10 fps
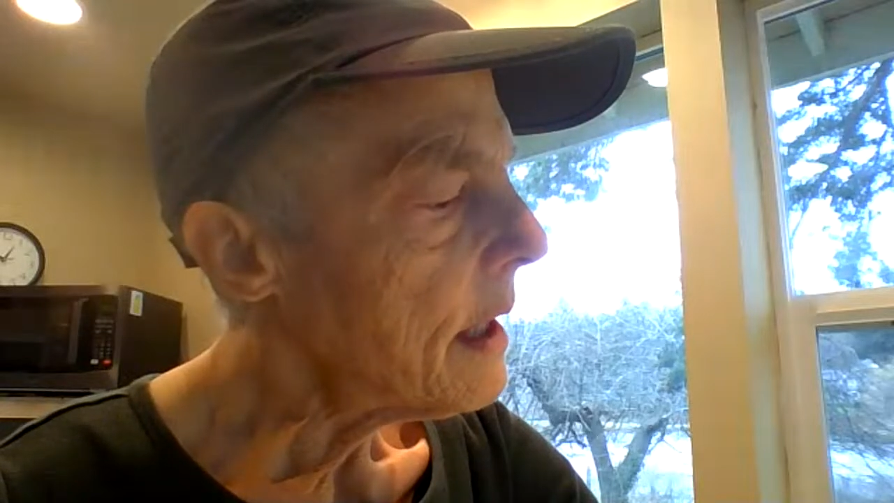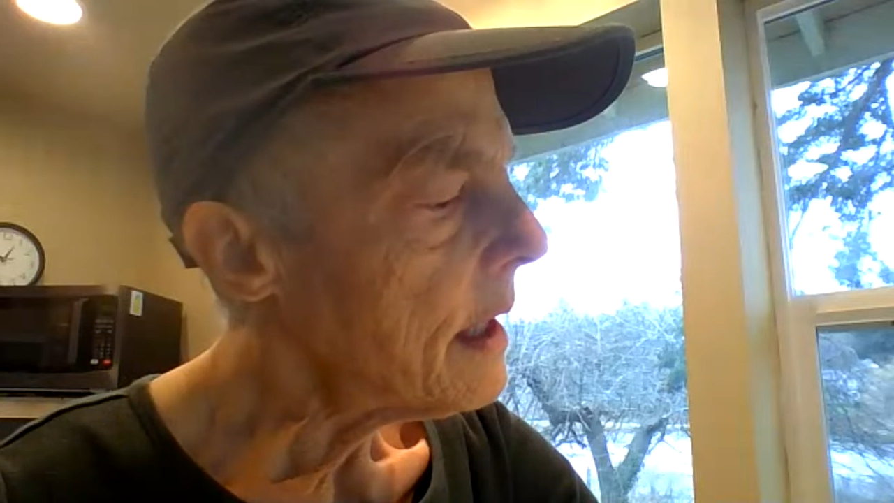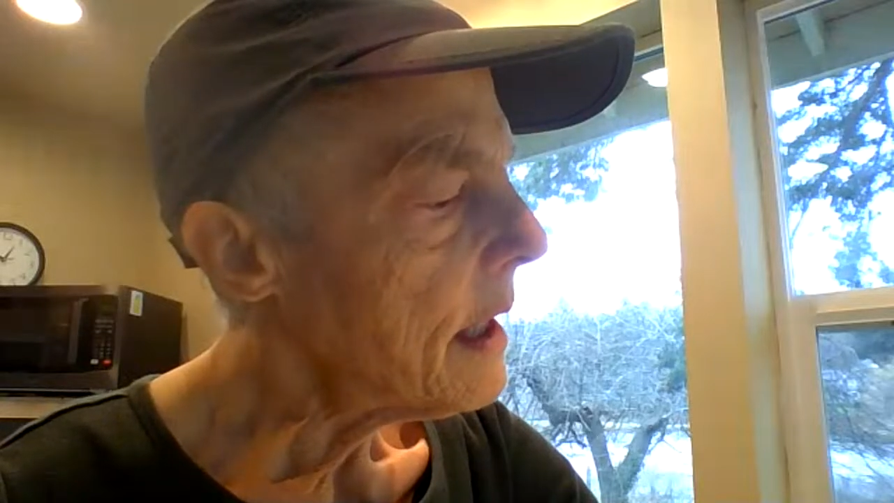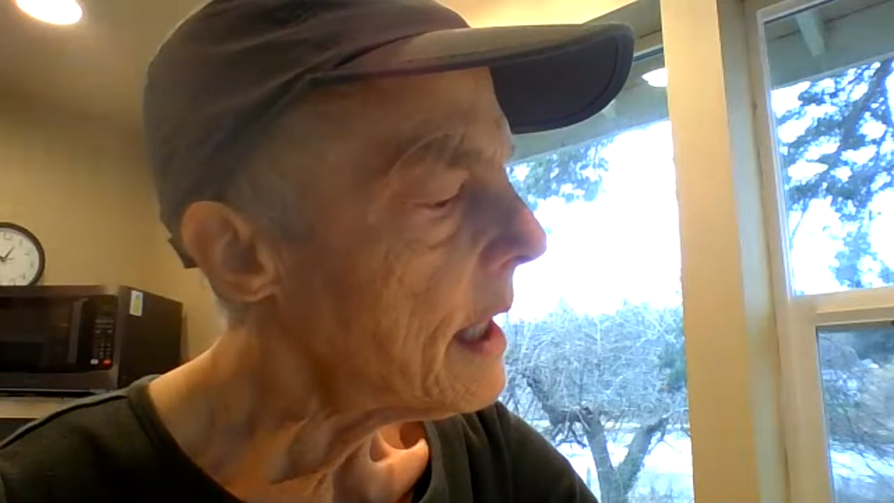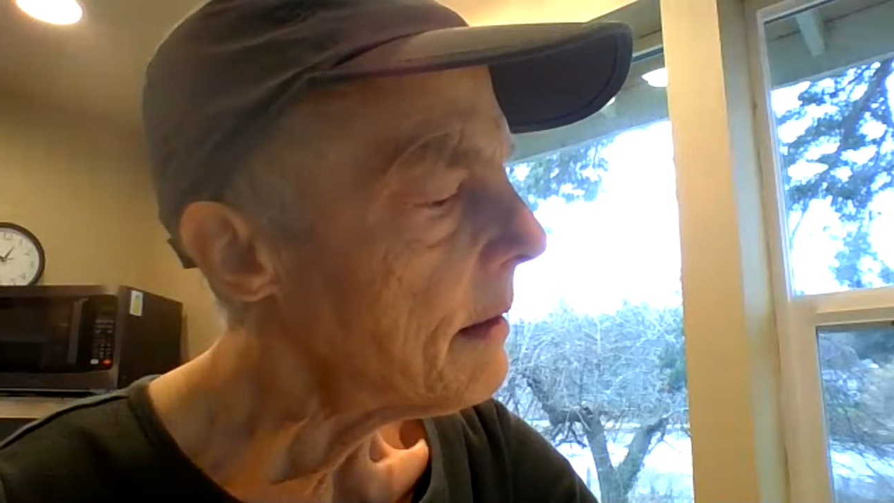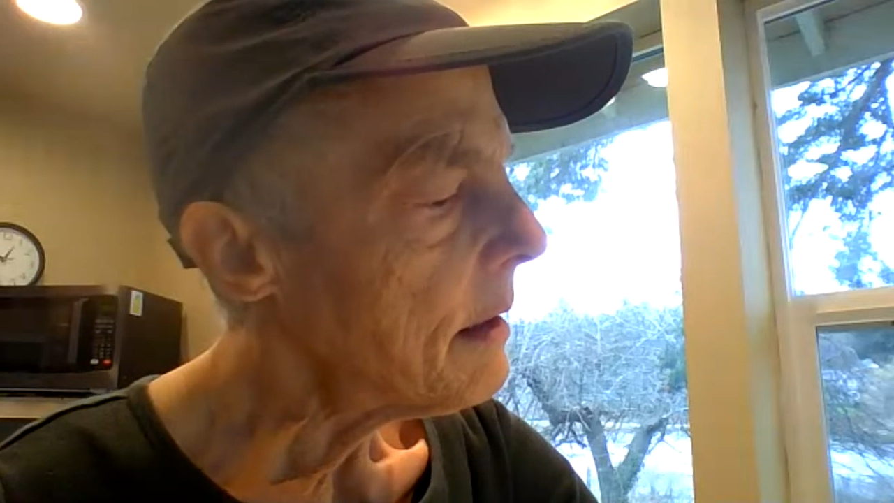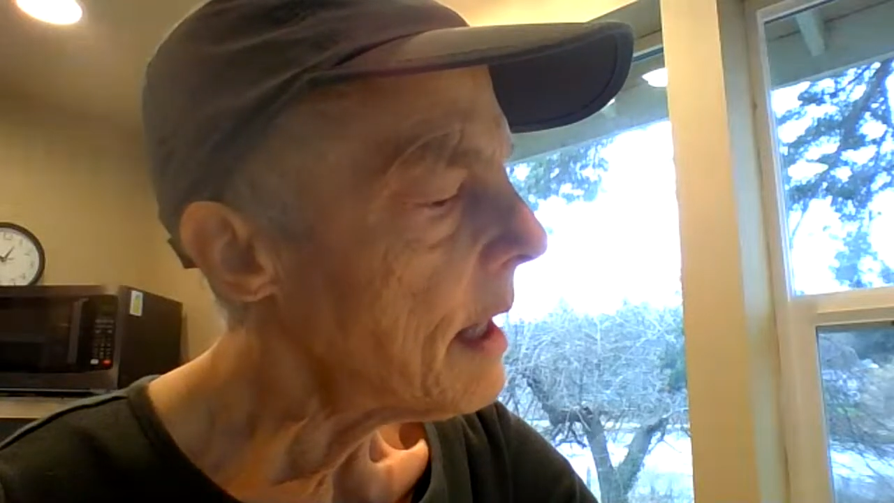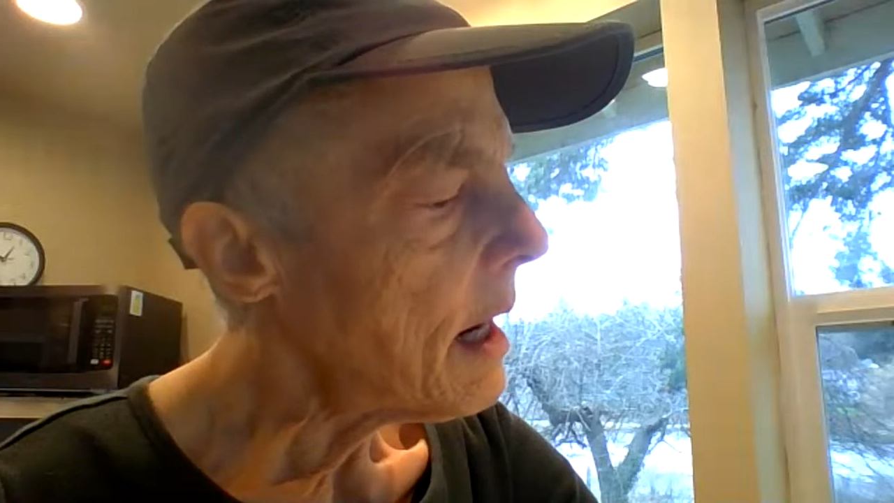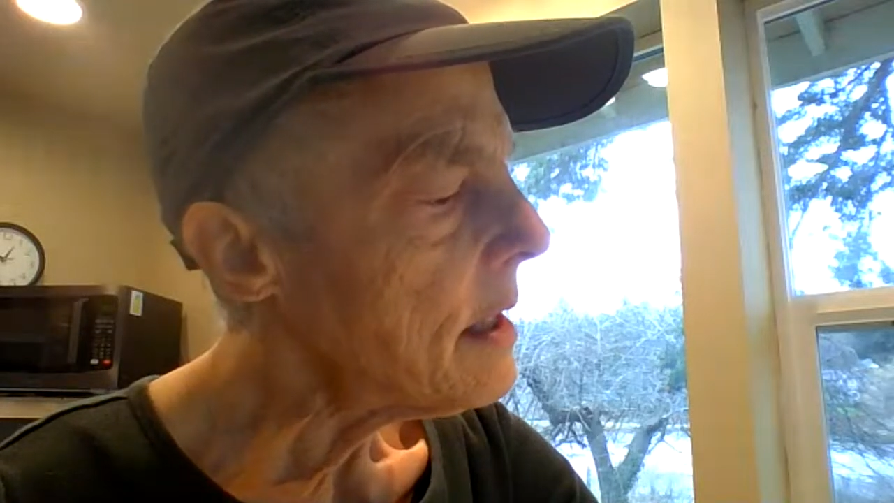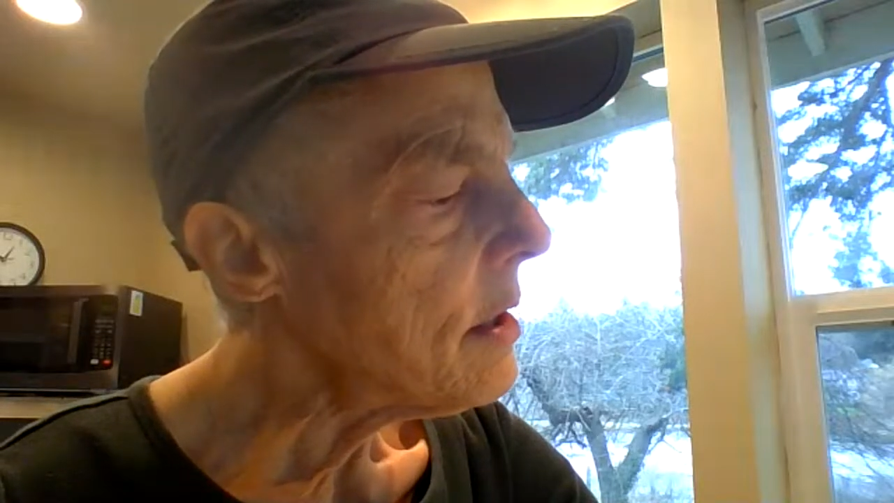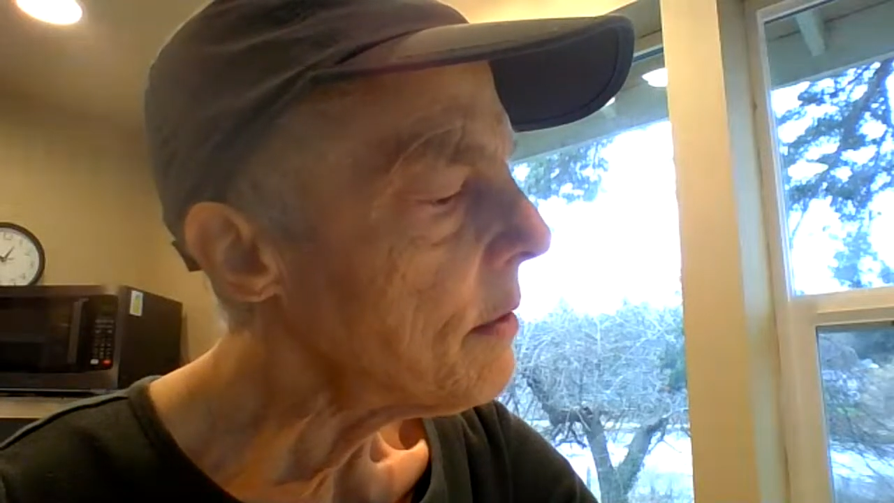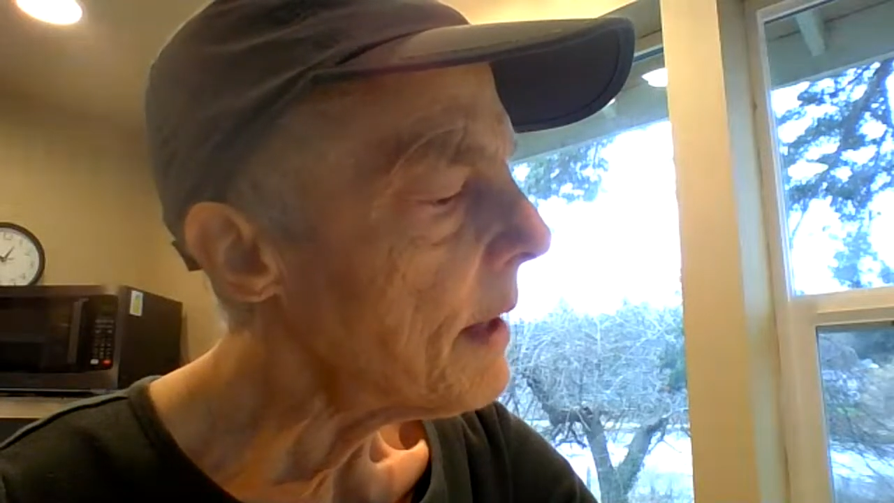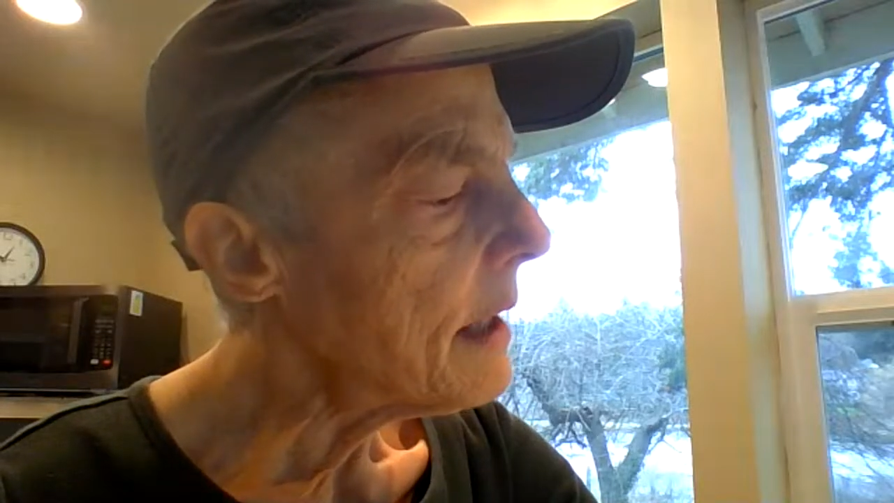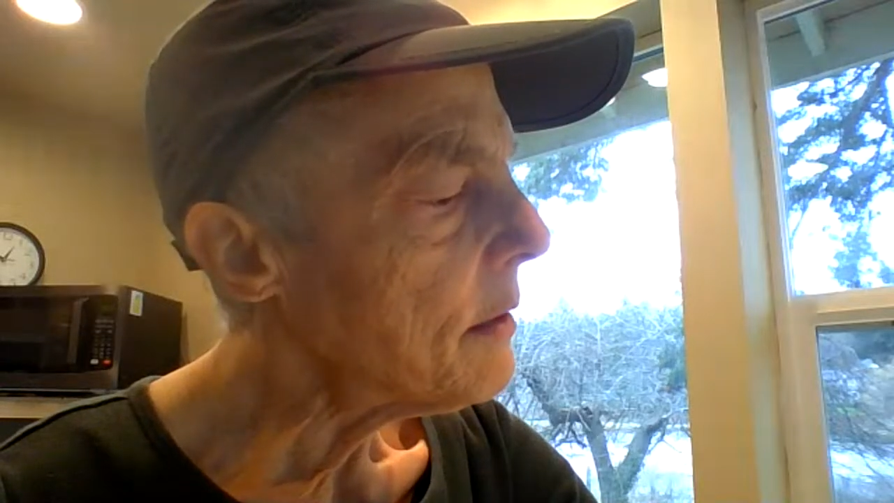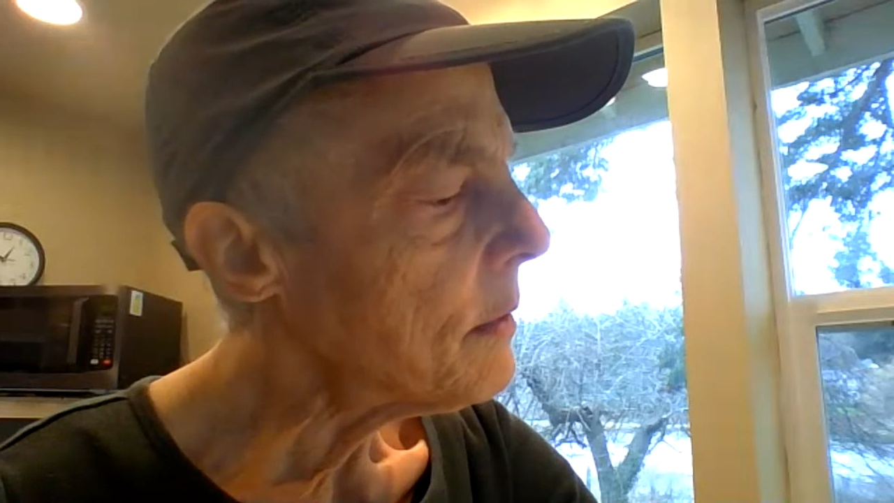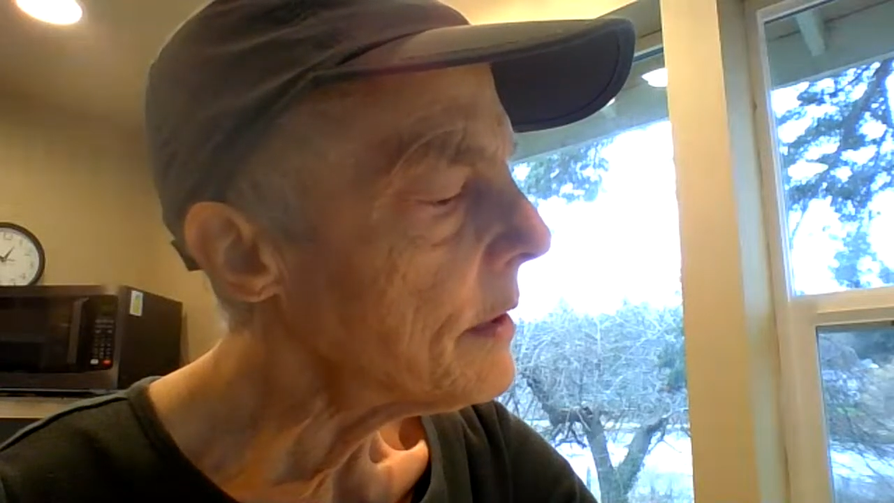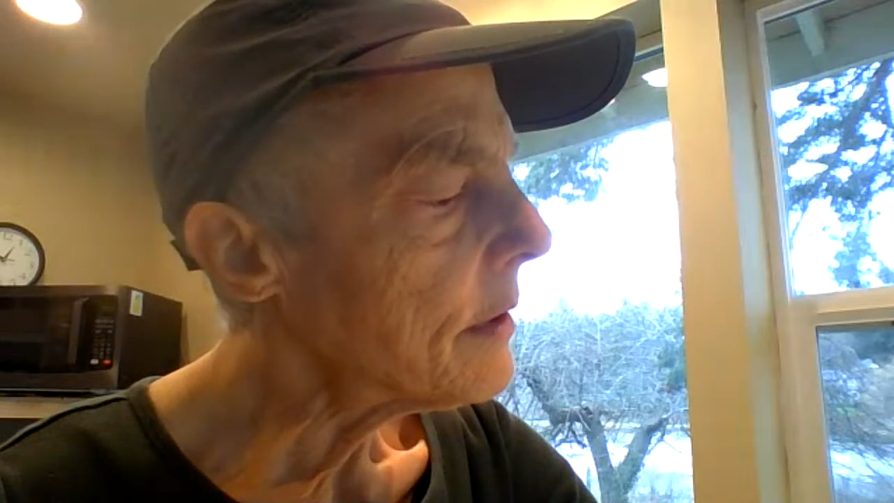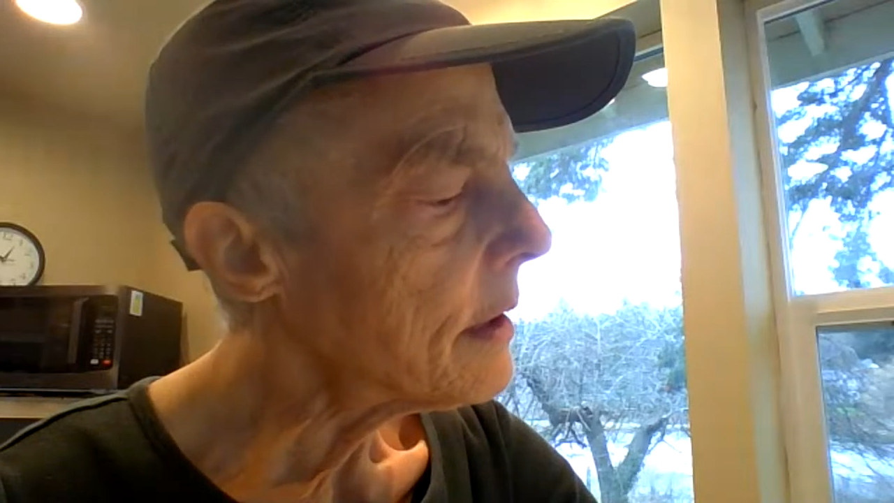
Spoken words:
and then onion granules,